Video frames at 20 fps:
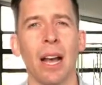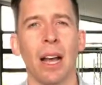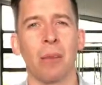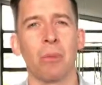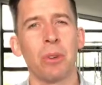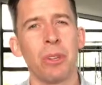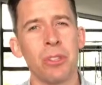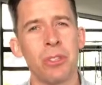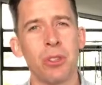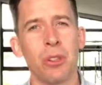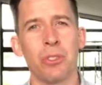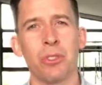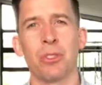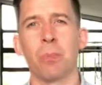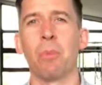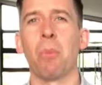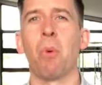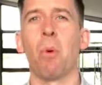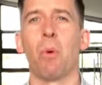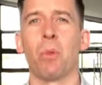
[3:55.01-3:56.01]
research
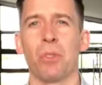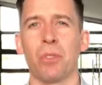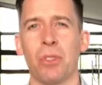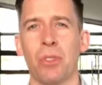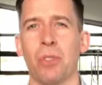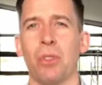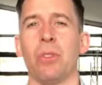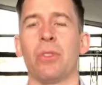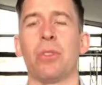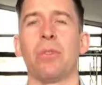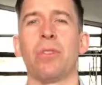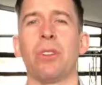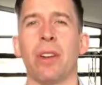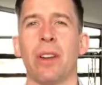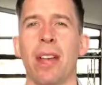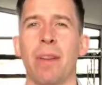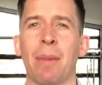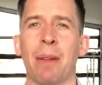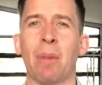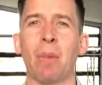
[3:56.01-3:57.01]
supports the use of
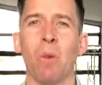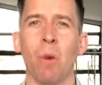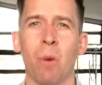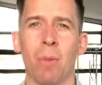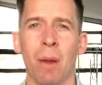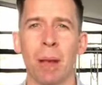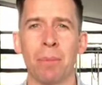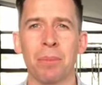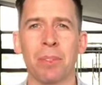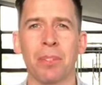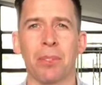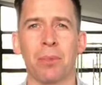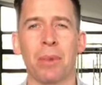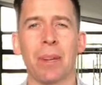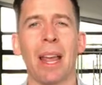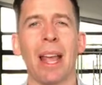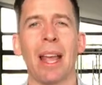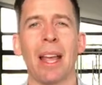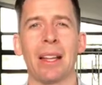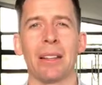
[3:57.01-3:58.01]
dynamic warm-ups to
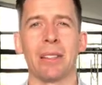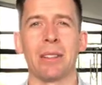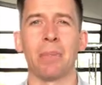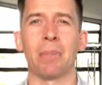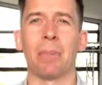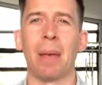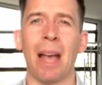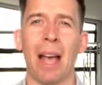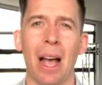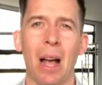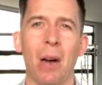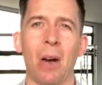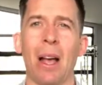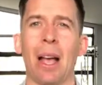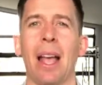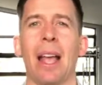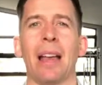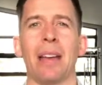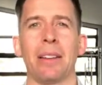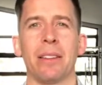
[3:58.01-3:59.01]
enhance power
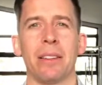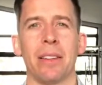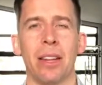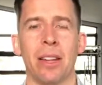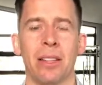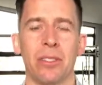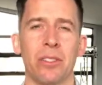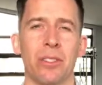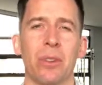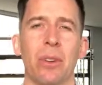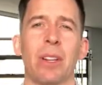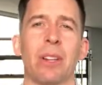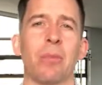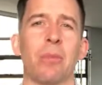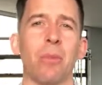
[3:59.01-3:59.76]
and strength